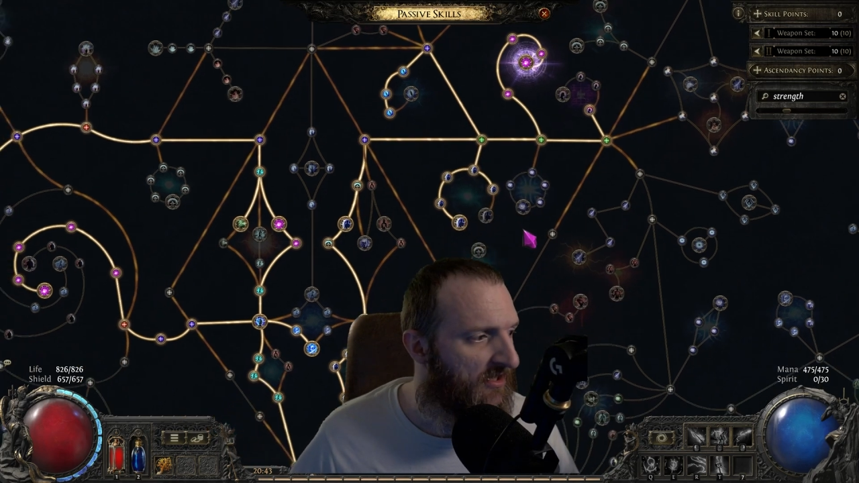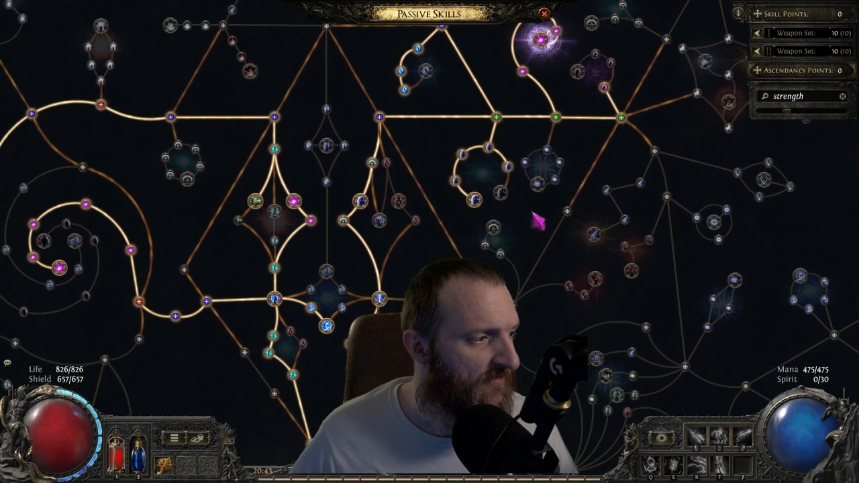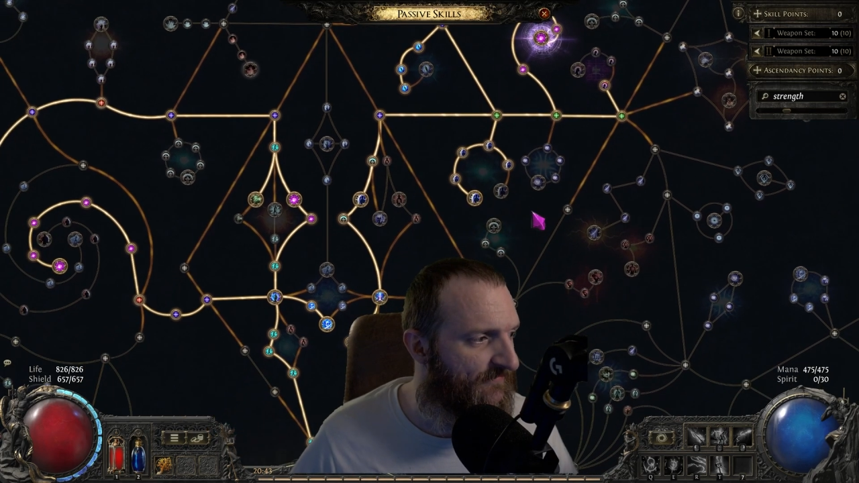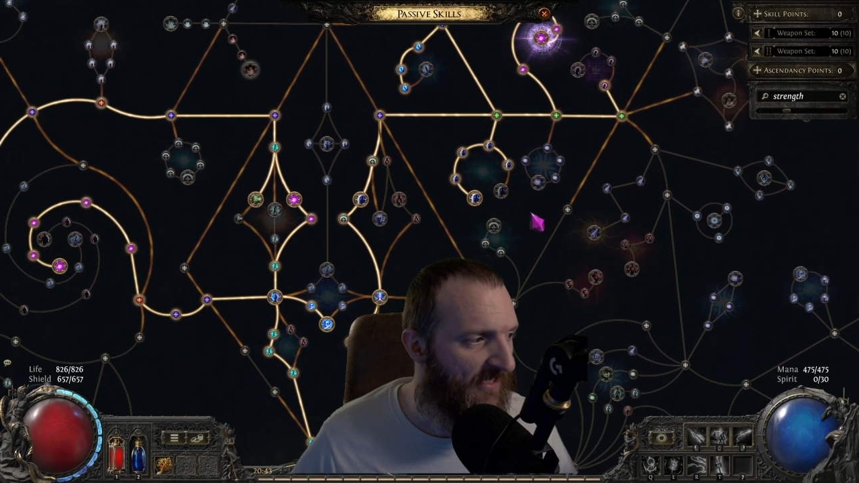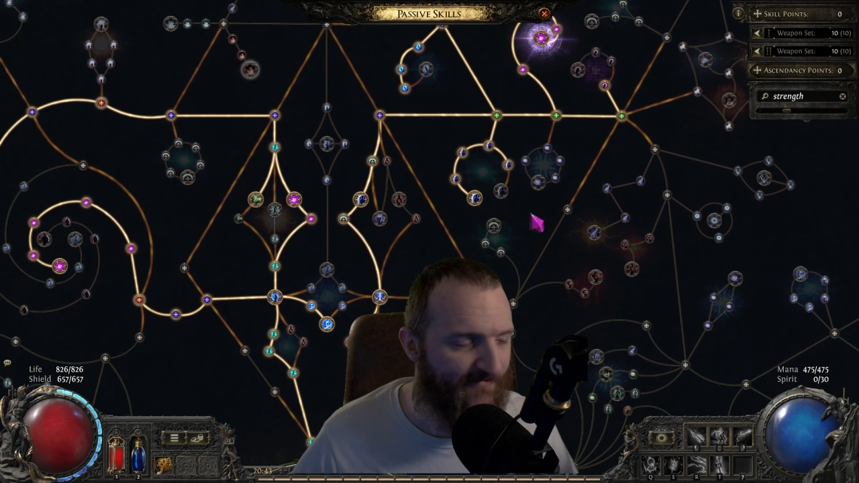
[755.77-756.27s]

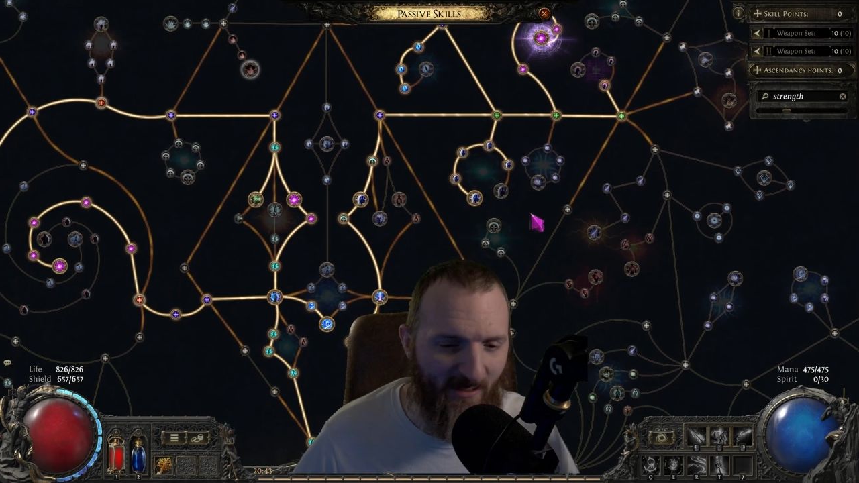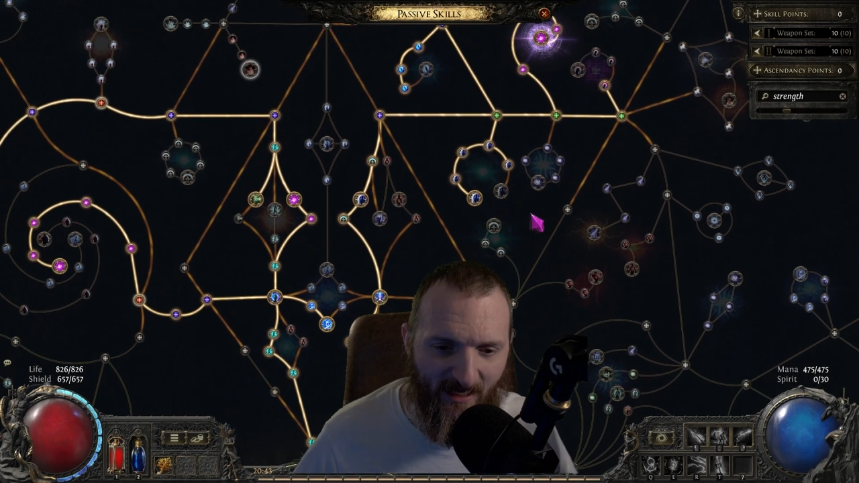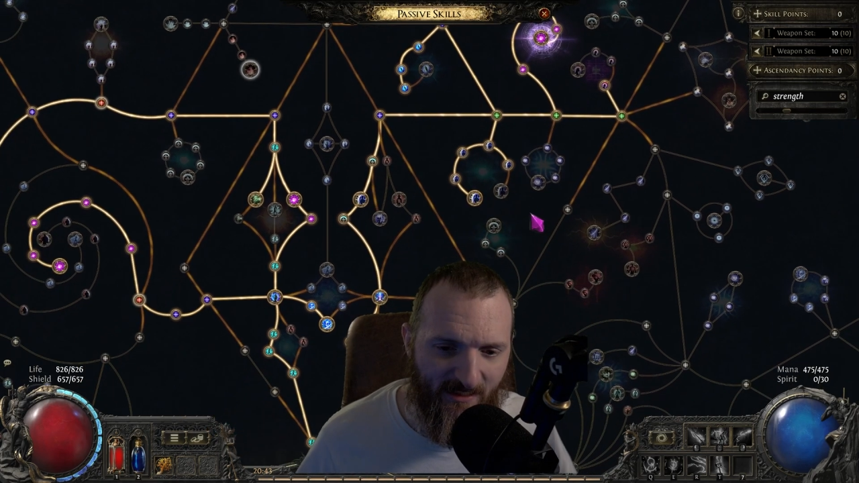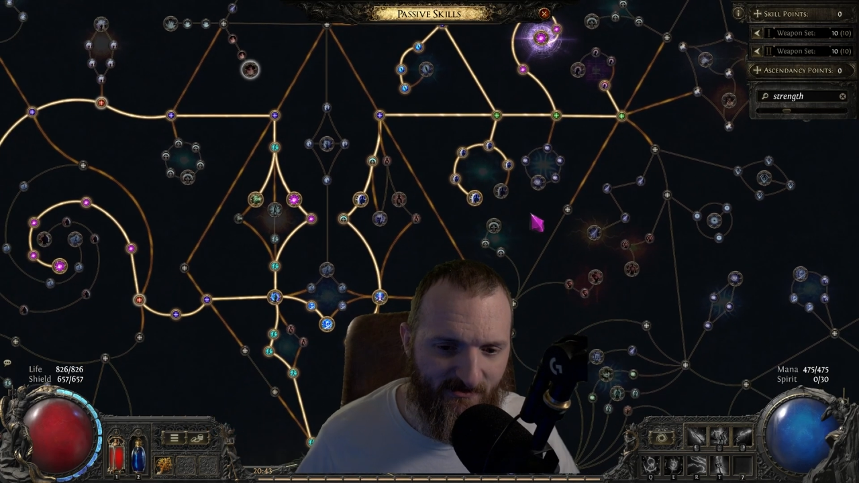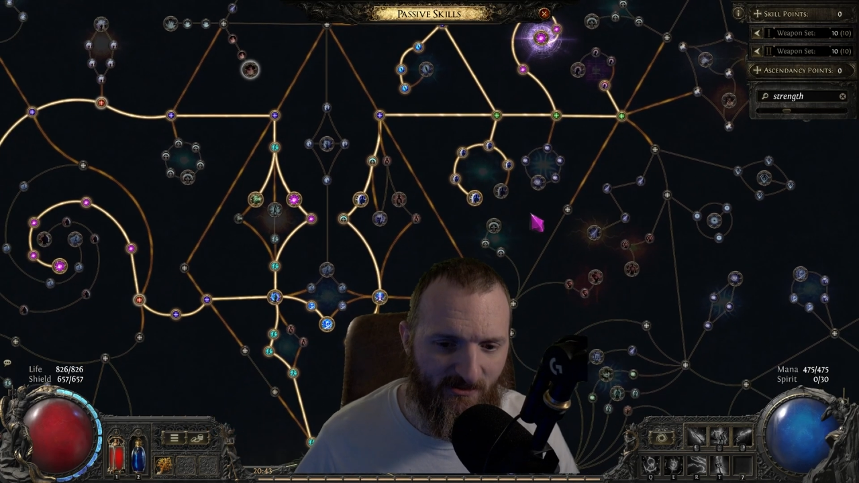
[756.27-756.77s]
The
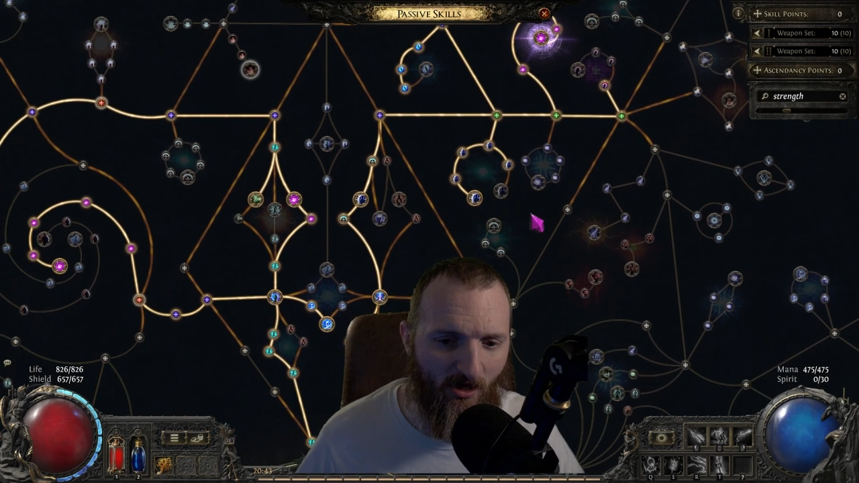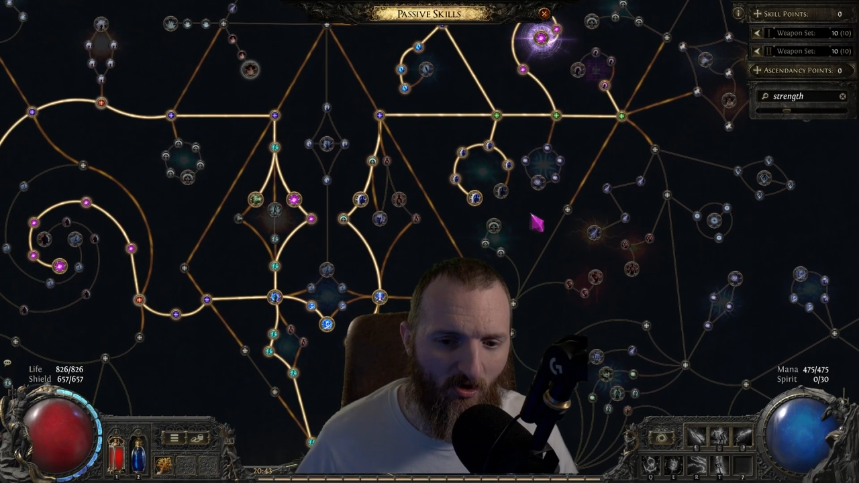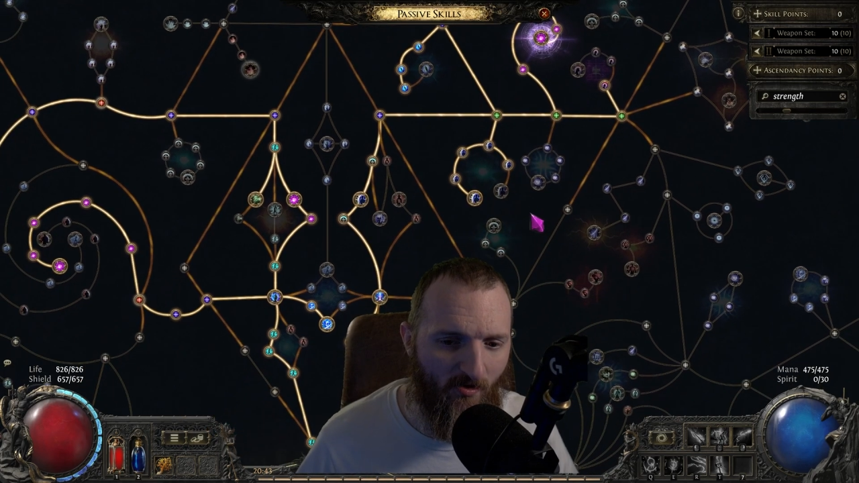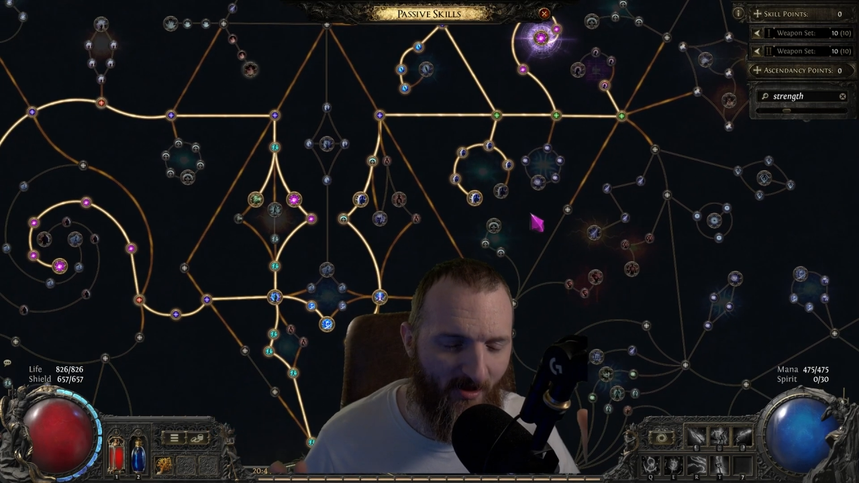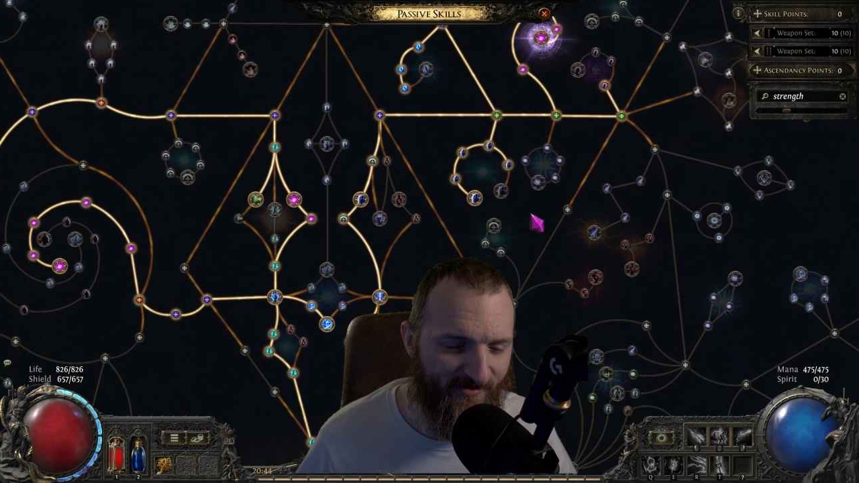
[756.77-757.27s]
end
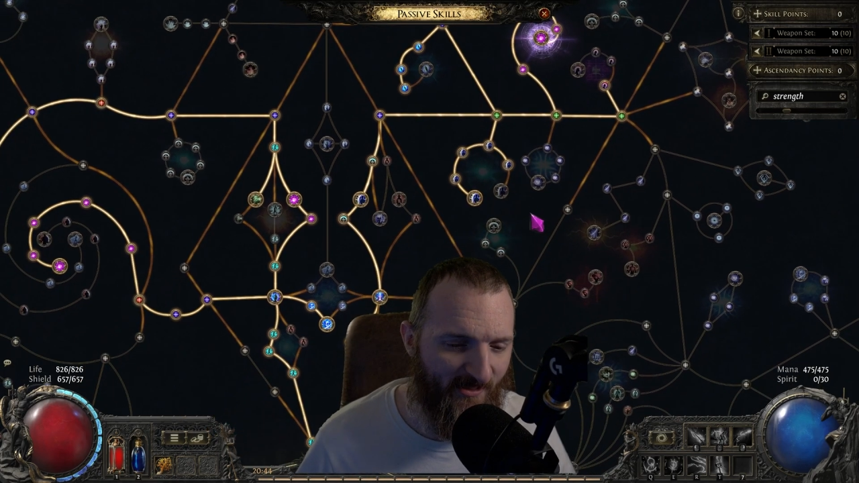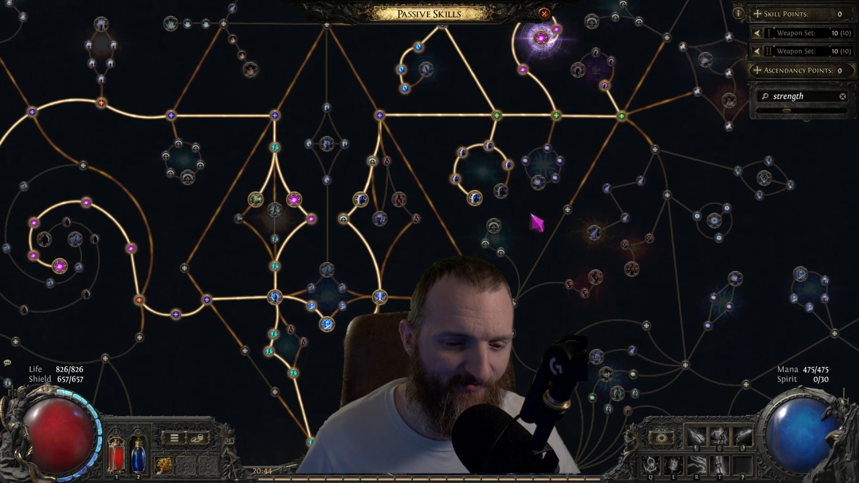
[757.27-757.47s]
goal, I think,